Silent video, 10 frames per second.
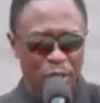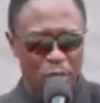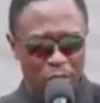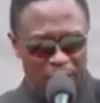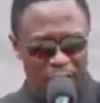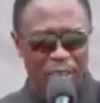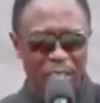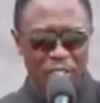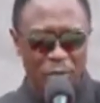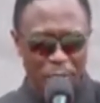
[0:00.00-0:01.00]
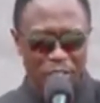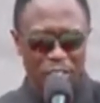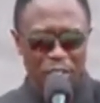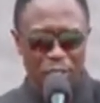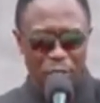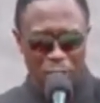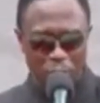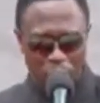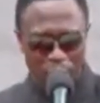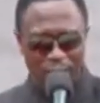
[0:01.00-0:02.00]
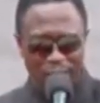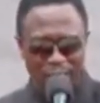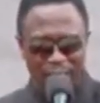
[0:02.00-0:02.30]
to deliver his message of condolence.